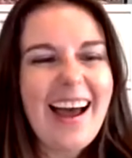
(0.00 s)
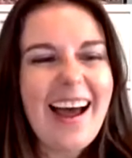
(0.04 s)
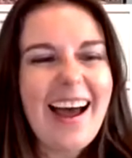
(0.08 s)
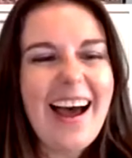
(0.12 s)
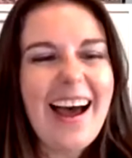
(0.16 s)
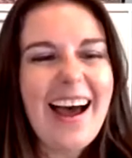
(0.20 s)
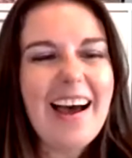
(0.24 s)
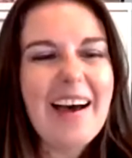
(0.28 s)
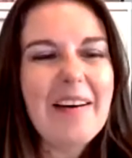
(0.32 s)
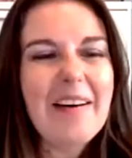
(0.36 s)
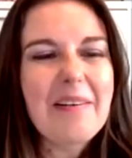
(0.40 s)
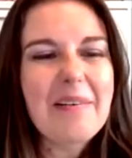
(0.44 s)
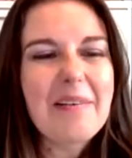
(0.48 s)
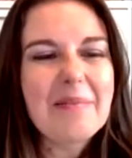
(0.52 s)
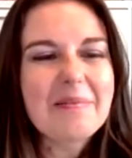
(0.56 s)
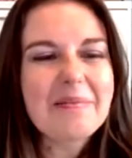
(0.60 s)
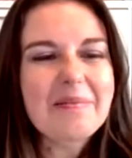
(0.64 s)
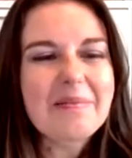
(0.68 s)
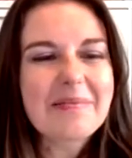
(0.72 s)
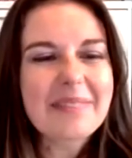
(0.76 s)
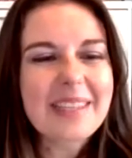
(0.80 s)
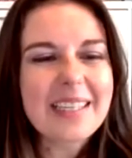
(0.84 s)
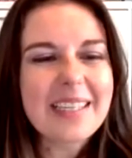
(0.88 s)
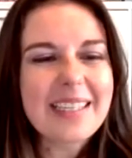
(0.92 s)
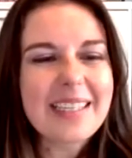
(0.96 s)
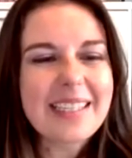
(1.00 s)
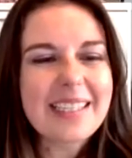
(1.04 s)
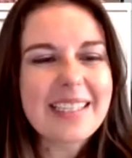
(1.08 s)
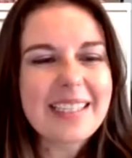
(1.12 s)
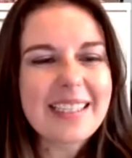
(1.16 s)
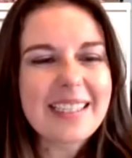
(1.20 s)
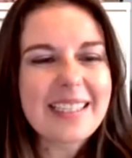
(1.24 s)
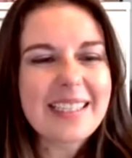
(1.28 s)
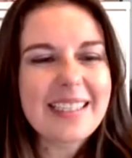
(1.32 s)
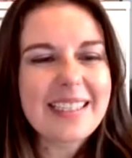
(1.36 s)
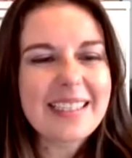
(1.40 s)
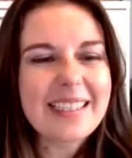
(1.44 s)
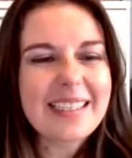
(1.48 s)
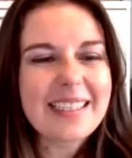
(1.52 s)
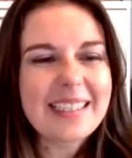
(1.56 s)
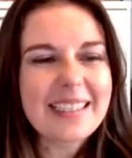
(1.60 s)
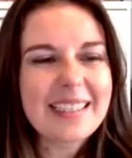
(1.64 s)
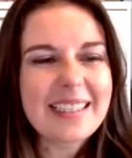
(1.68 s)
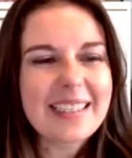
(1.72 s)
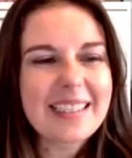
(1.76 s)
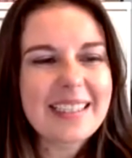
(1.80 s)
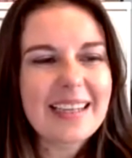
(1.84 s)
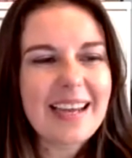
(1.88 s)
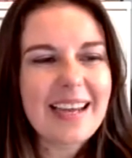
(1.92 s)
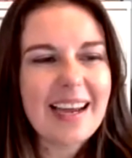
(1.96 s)
Um, this is
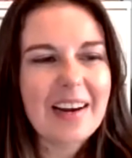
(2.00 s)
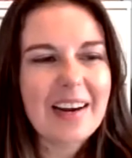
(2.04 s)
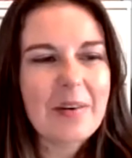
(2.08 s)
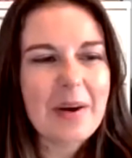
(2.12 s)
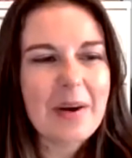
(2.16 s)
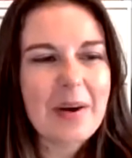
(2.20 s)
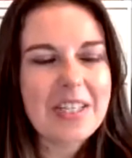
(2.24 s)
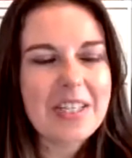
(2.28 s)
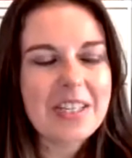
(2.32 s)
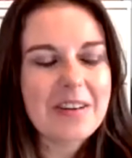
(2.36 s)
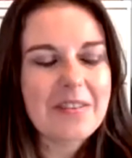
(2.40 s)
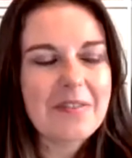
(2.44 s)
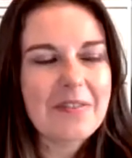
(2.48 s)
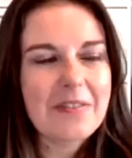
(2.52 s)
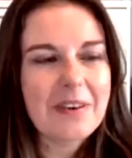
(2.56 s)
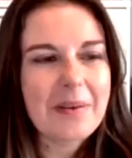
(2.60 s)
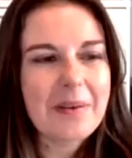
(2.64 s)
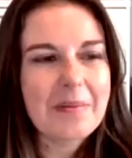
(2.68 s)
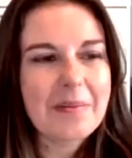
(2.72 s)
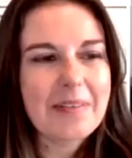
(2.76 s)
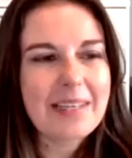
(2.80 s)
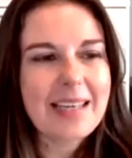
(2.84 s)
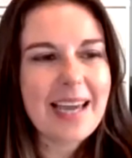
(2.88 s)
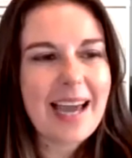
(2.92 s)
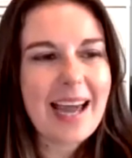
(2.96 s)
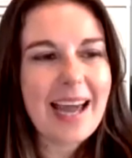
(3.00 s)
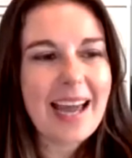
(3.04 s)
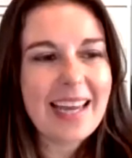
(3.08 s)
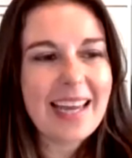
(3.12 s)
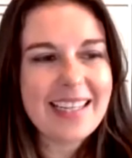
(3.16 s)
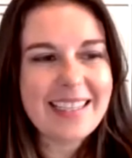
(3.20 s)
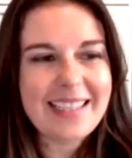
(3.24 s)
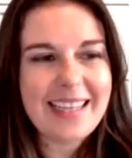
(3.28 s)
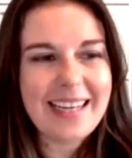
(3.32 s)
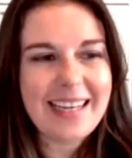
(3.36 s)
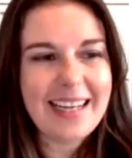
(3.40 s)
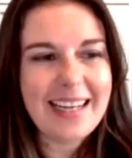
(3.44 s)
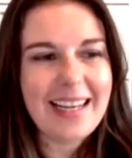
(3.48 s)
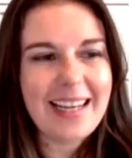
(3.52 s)
a question from Guy St.